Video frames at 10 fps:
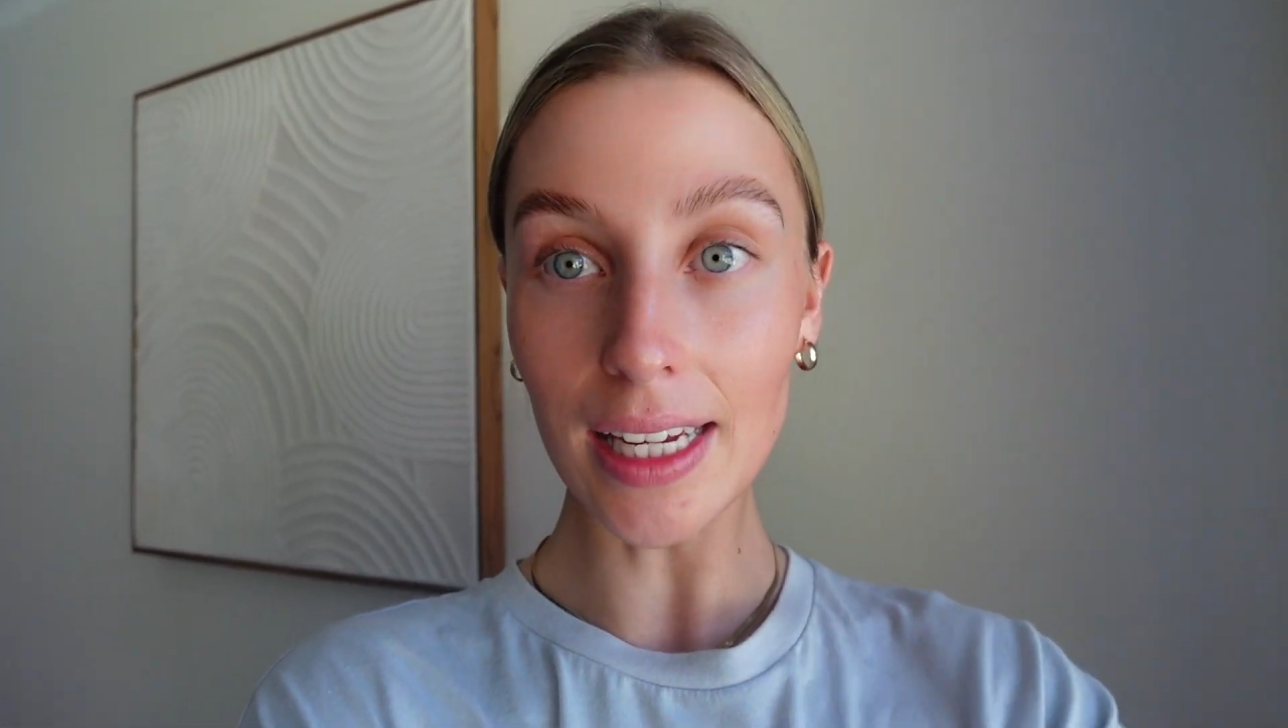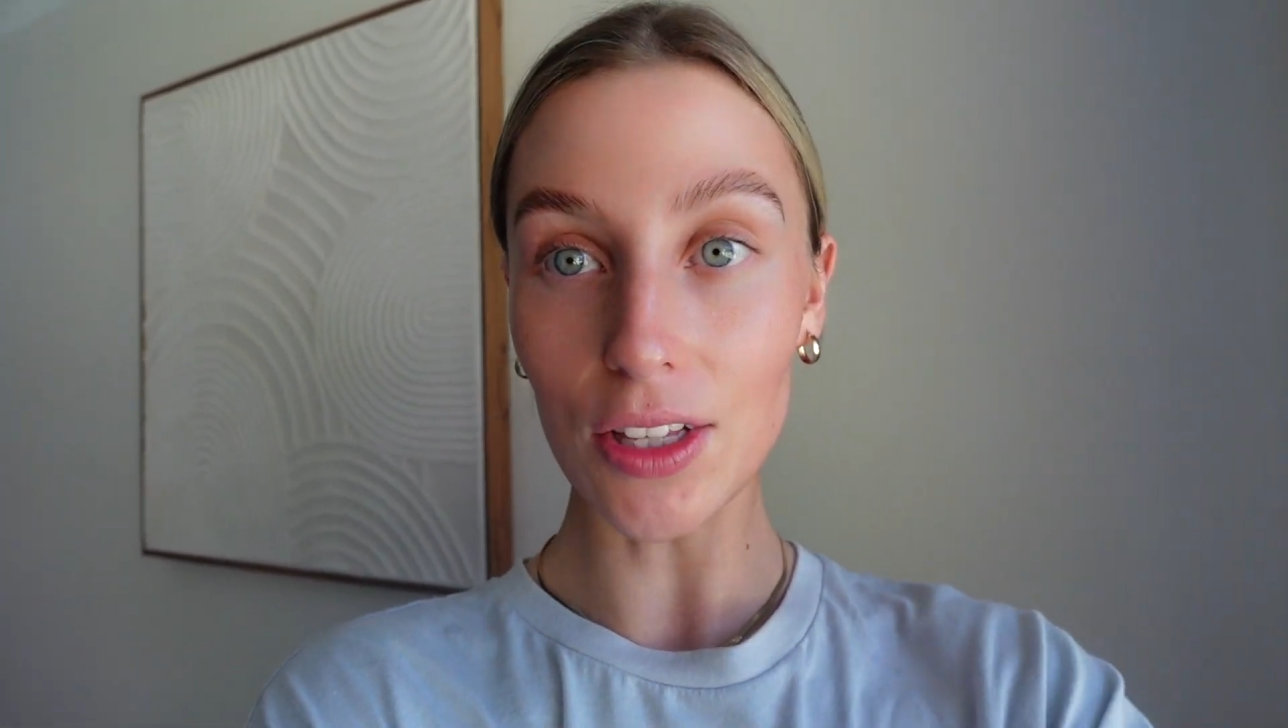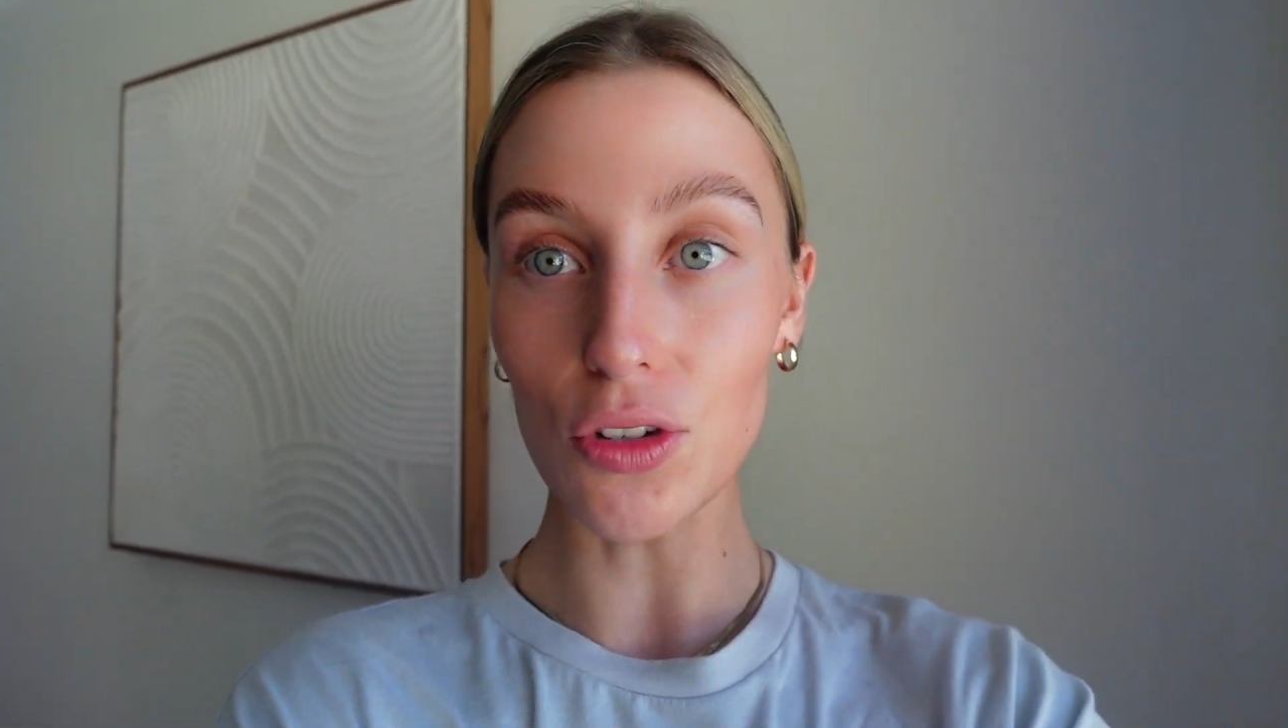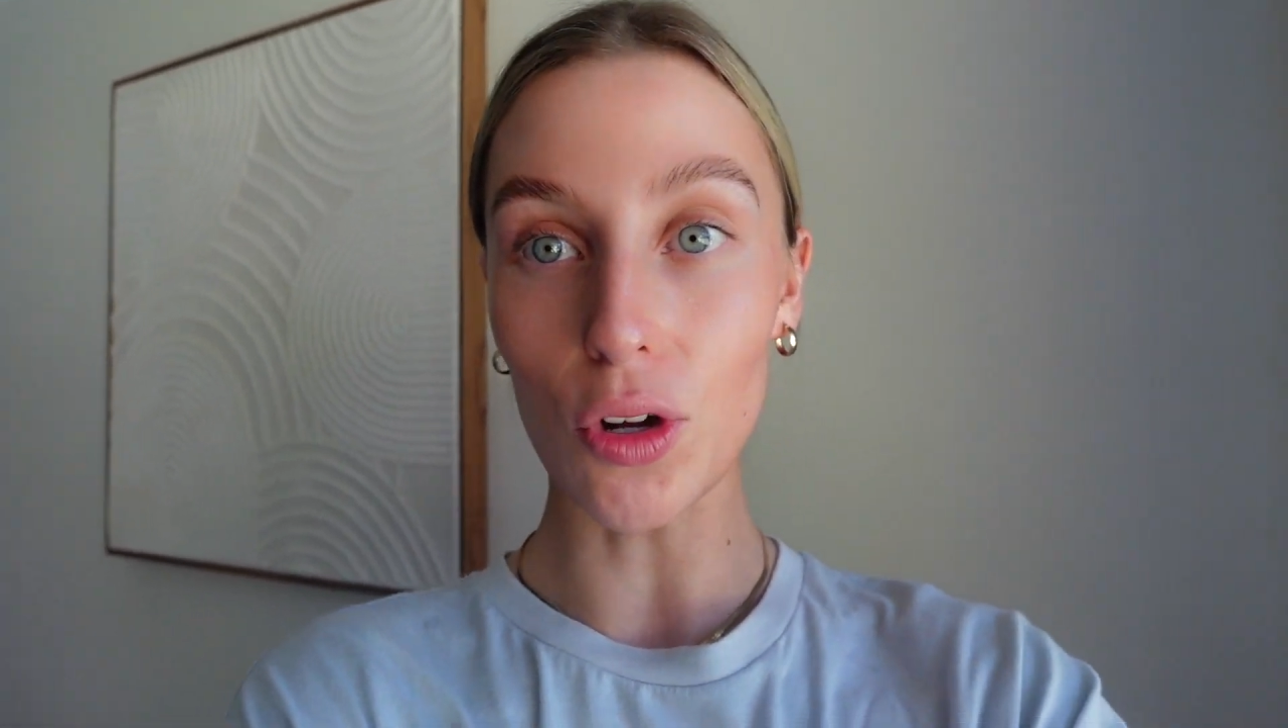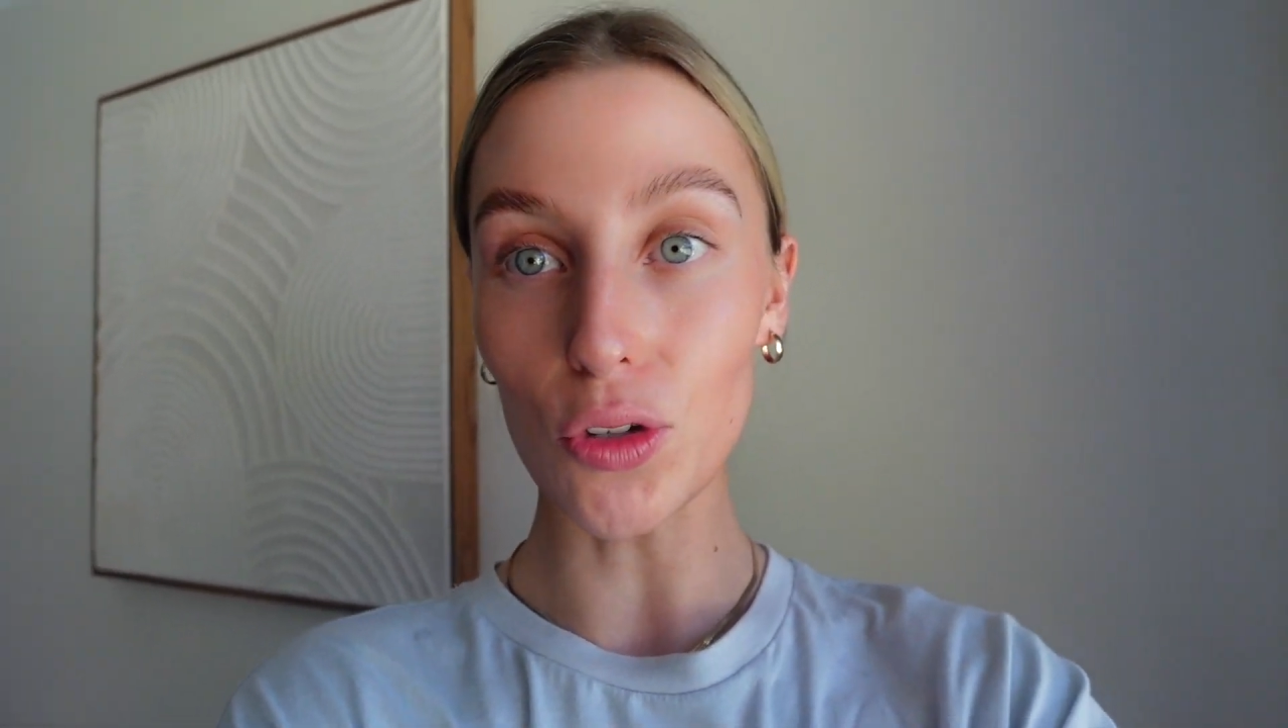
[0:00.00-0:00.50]

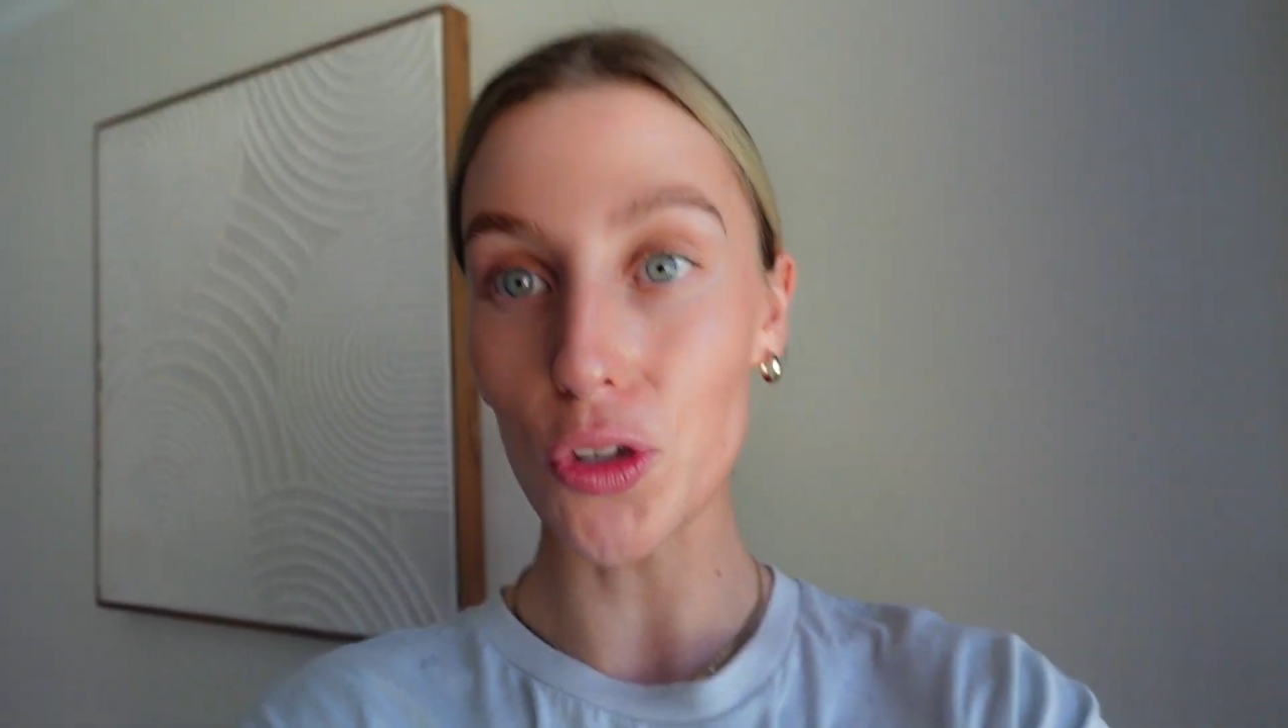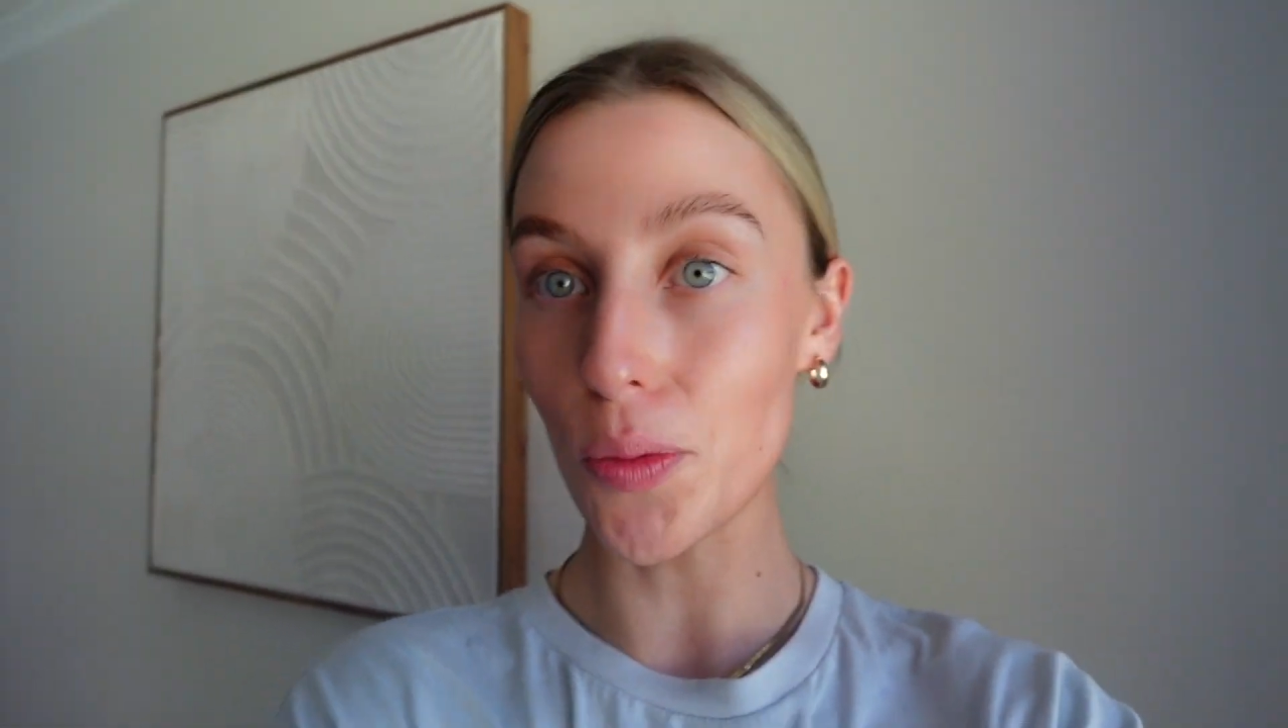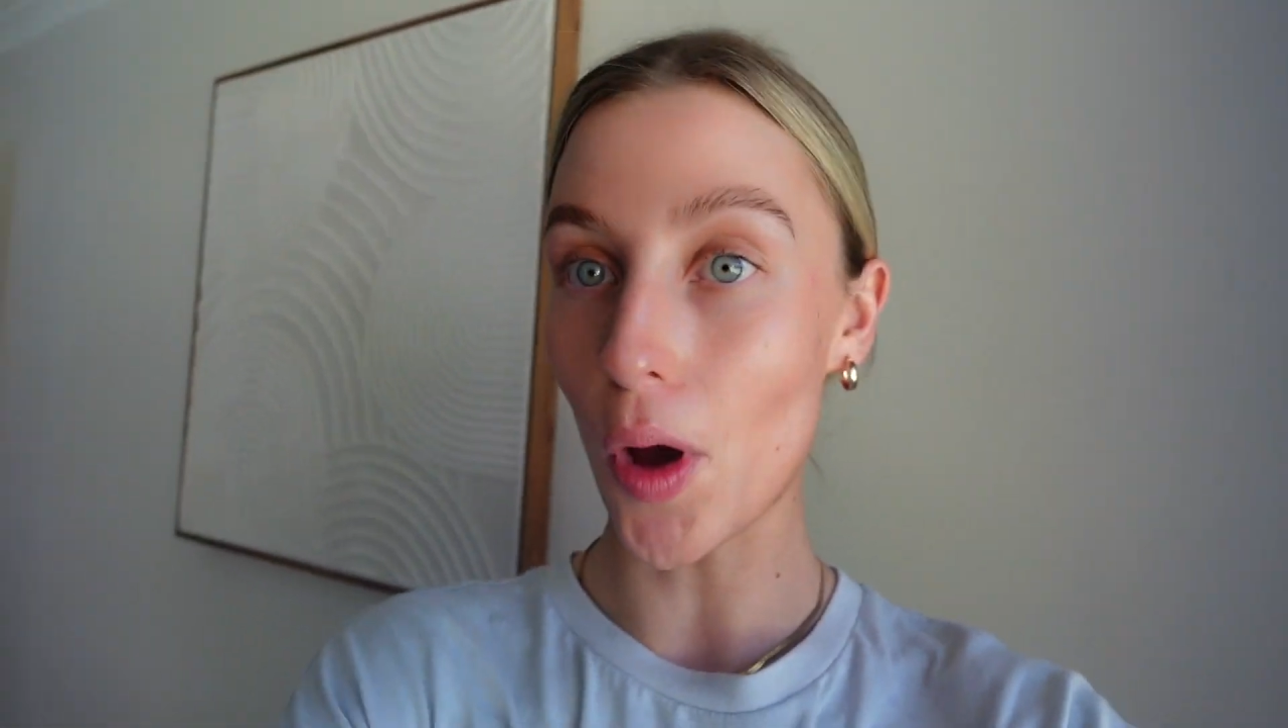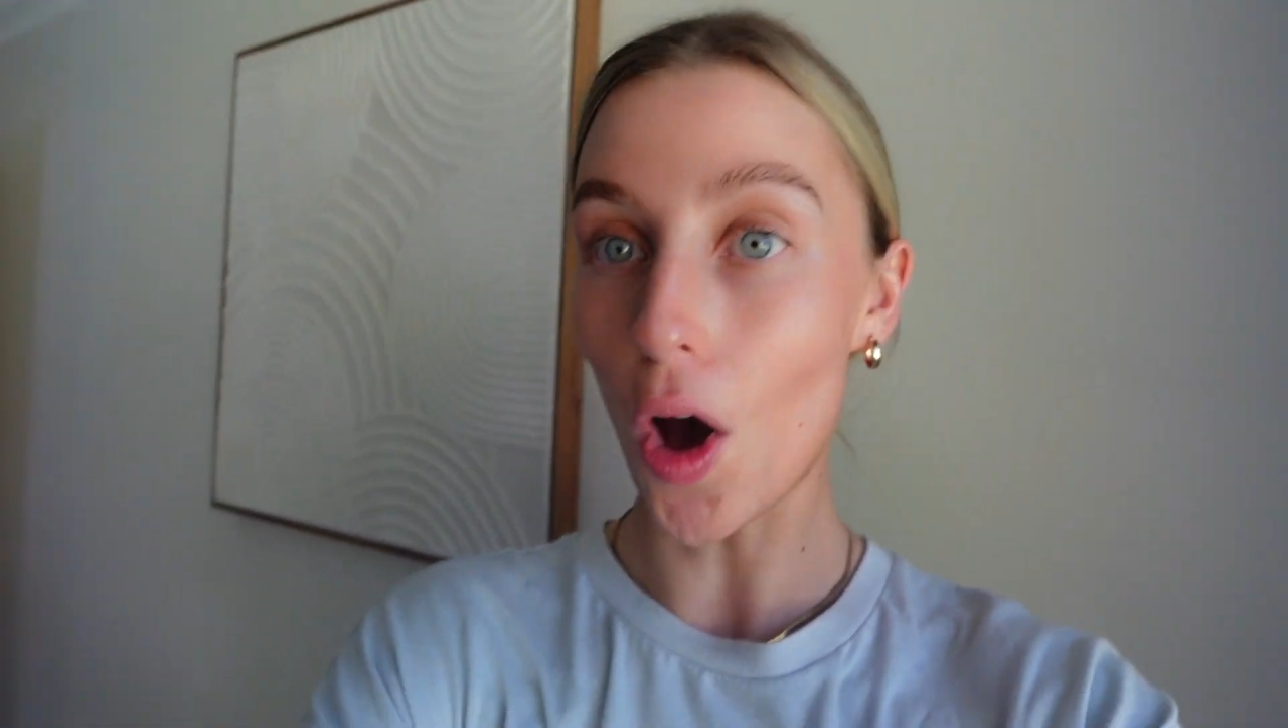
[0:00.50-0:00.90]
It's not super